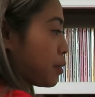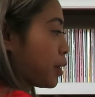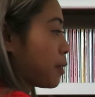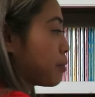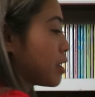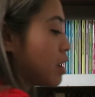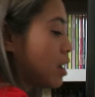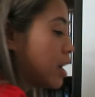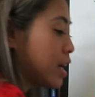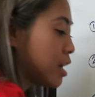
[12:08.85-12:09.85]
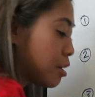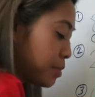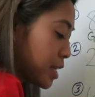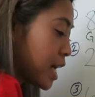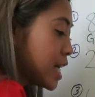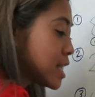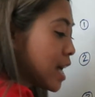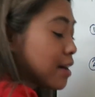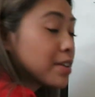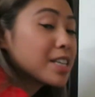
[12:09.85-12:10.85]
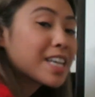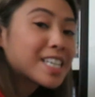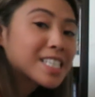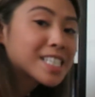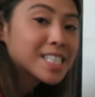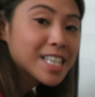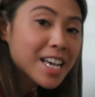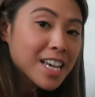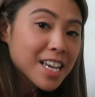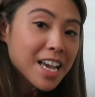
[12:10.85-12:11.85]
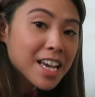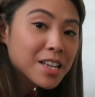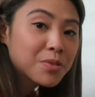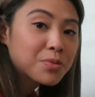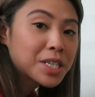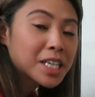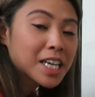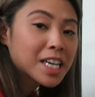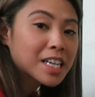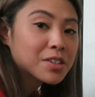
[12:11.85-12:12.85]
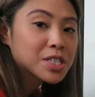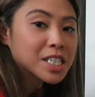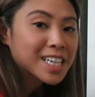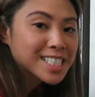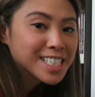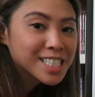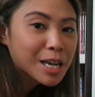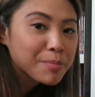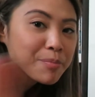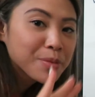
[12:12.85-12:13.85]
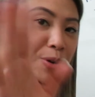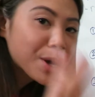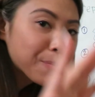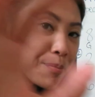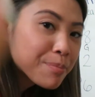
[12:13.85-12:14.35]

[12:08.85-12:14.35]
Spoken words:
Okay? And I hope you guys have a nice day and weekend. I'll see you guys next time. Okay?